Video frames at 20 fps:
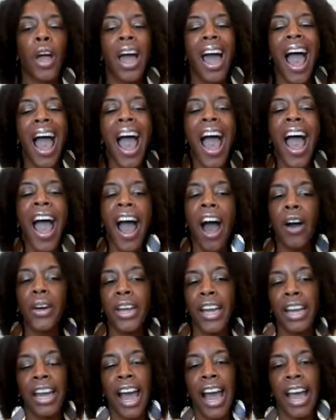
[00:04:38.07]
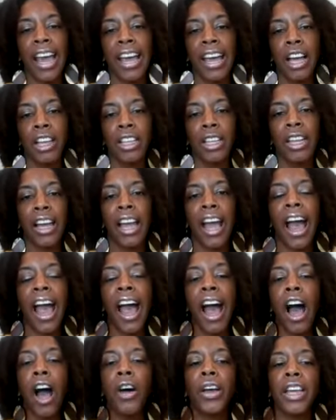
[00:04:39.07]
How can I handle that?
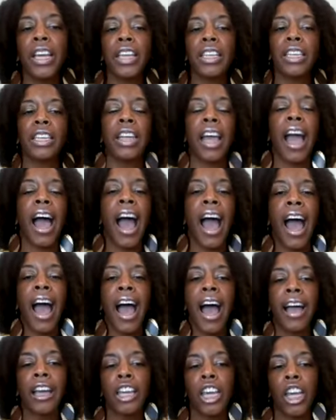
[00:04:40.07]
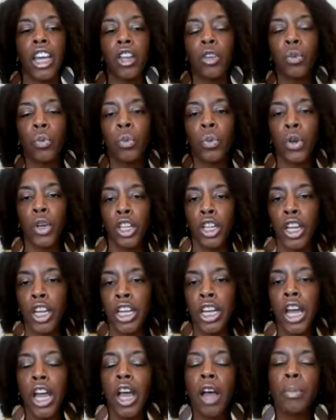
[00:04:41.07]
How is it that I can really
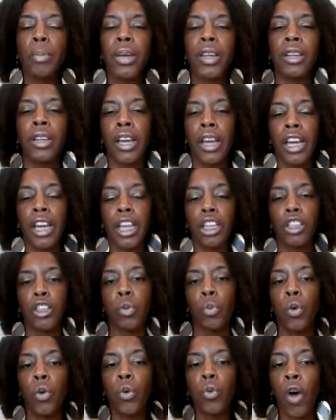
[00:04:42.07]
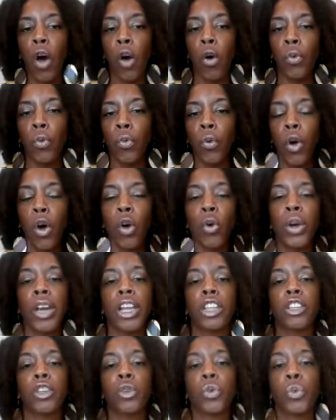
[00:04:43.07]
begin to move on forward and
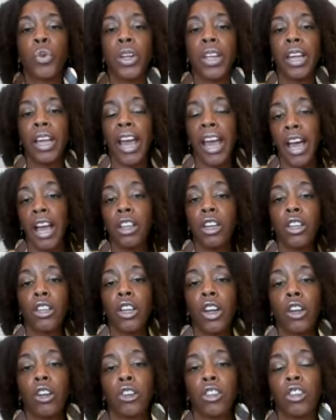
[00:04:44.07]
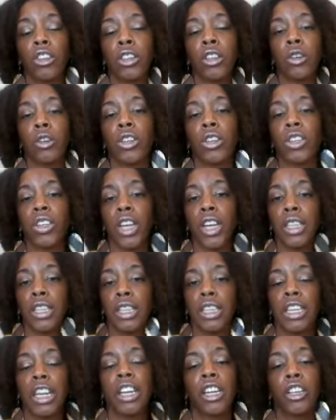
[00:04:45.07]
to really handle those seasons
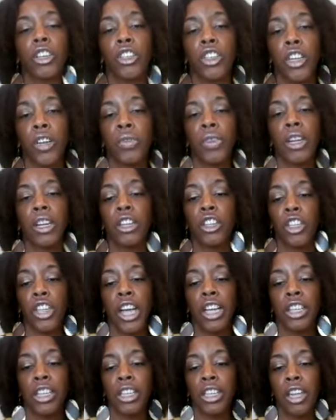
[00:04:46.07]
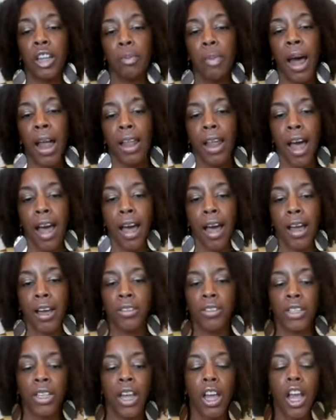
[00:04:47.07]
and the shift and the changes in my
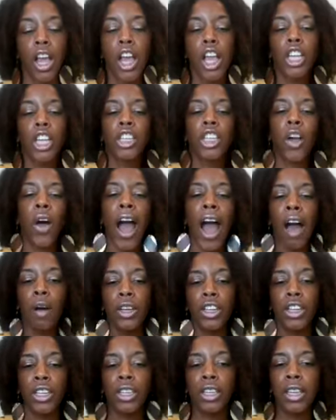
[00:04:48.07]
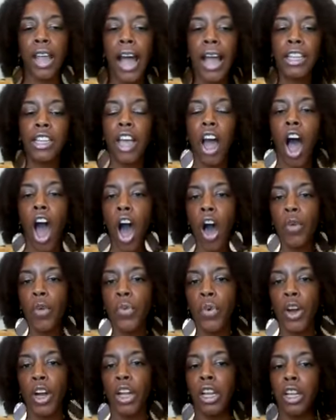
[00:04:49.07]
lives? So I would just like to offer
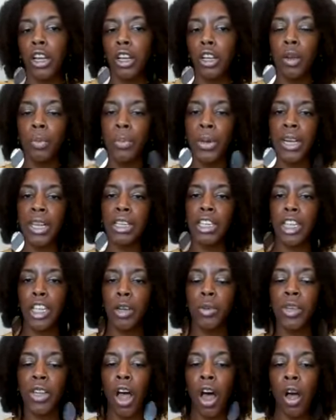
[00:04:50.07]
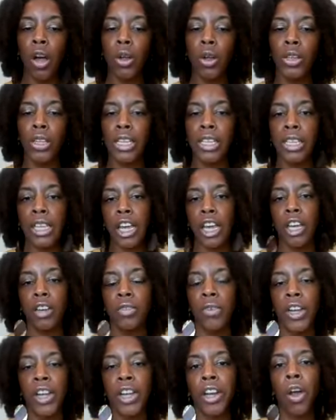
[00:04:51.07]
a little bit of tips on this
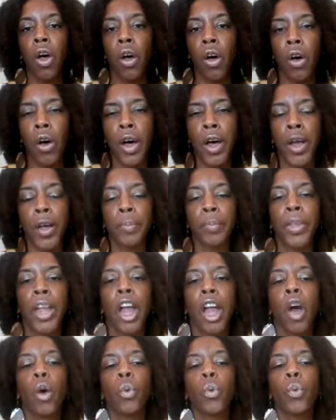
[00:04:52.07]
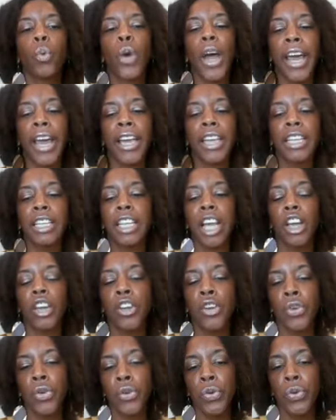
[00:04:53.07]
evening on ways that
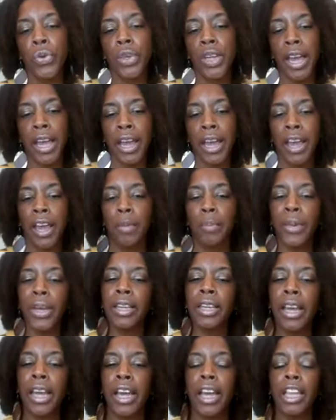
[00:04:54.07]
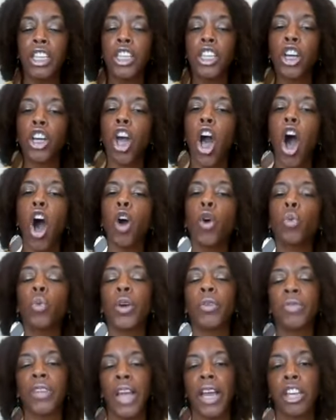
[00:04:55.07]
you can begin begin to cope with
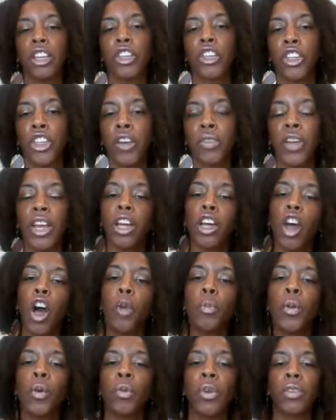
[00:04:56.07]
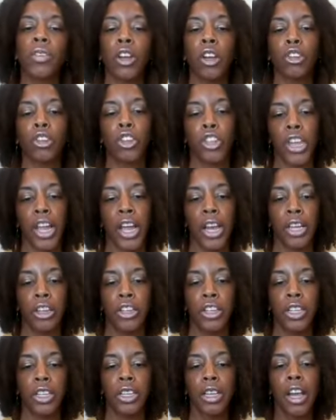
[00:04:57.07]
that shift and coping with those
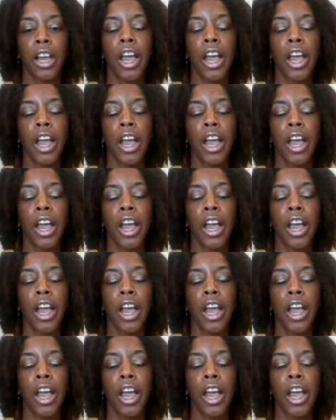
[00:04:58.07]
changes.